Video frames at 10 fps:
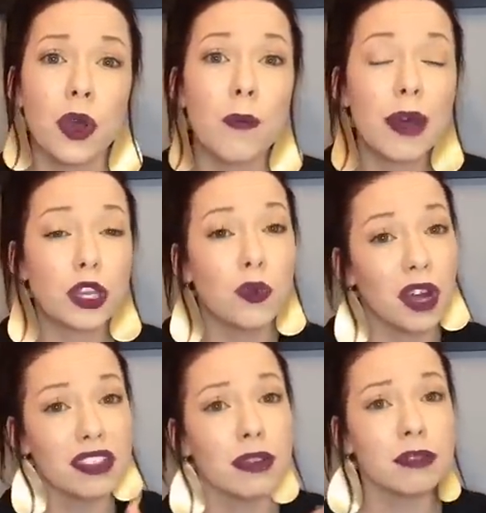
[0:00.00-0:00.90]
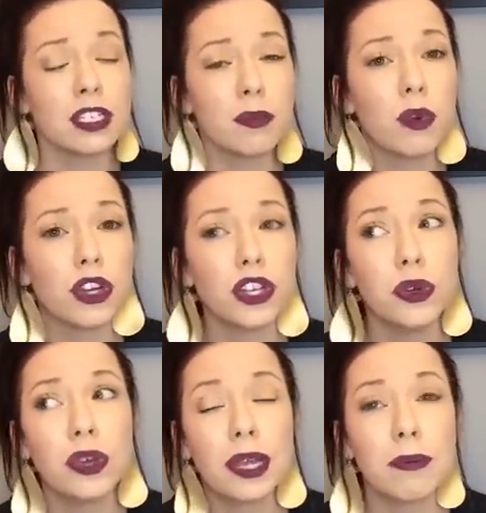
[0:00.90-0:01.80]
but you want them to support
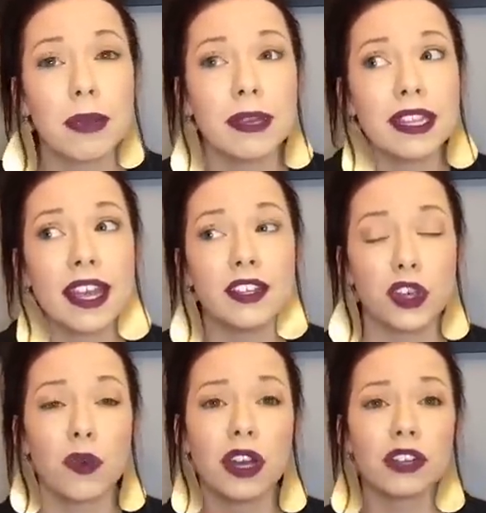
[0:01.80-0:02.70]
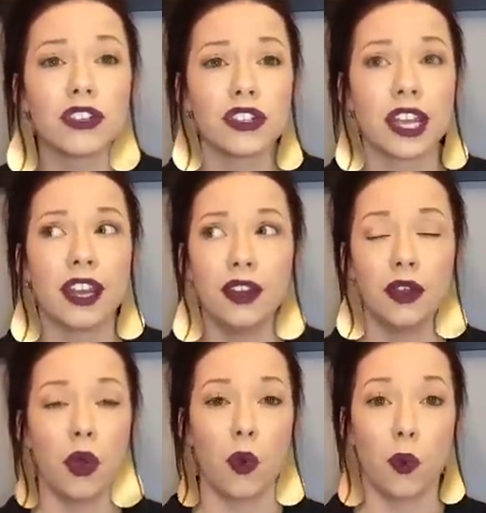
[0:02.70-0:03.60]
you, and maybe they don't understand
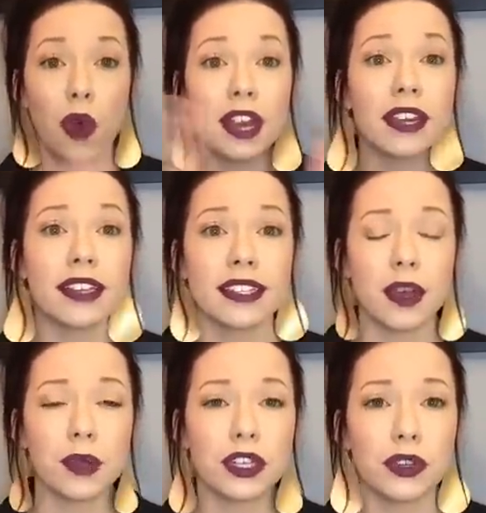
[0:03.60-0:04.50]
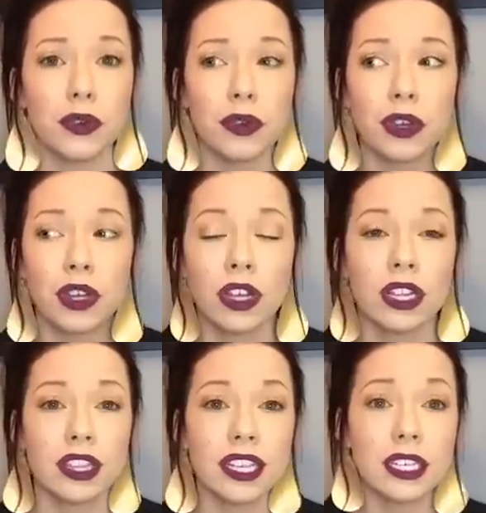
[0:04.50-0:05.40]
what it is that we do,
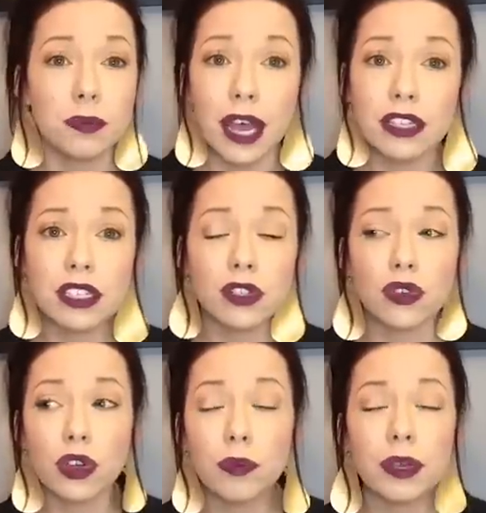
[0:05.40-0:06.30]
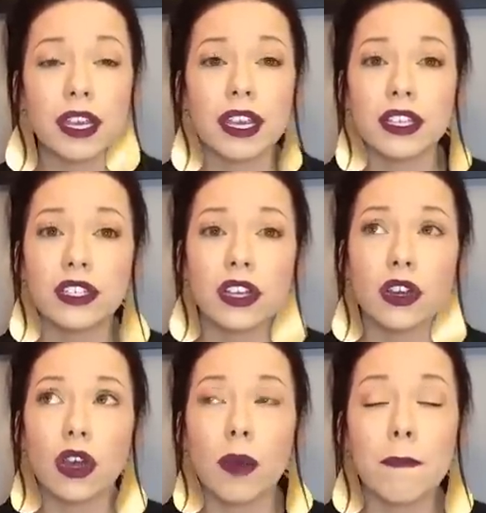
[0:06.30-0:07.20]
this spouses group is
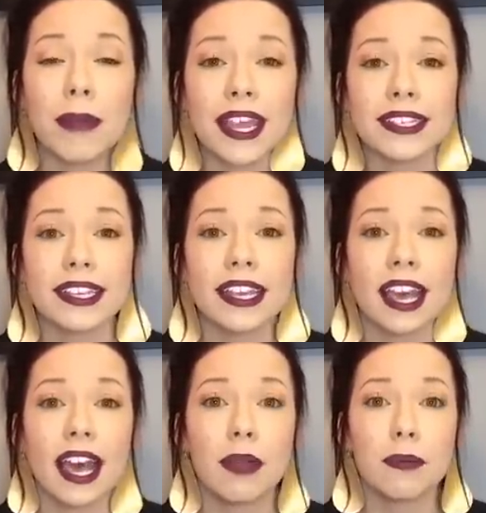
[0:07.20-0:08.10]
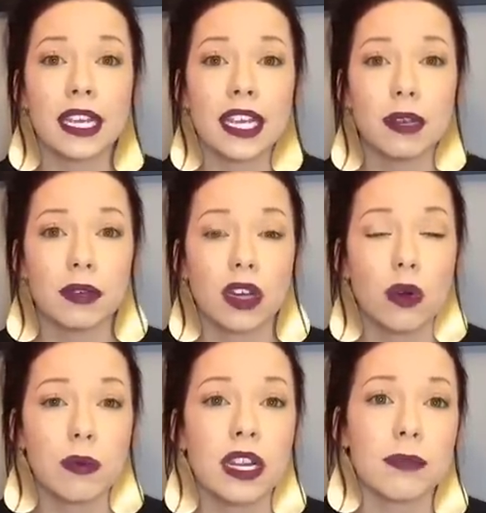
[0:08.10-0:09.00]
amazing at being able to
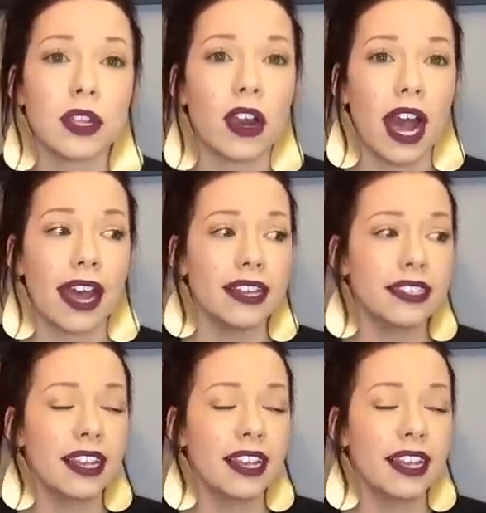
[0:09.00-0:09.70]
open up their eyes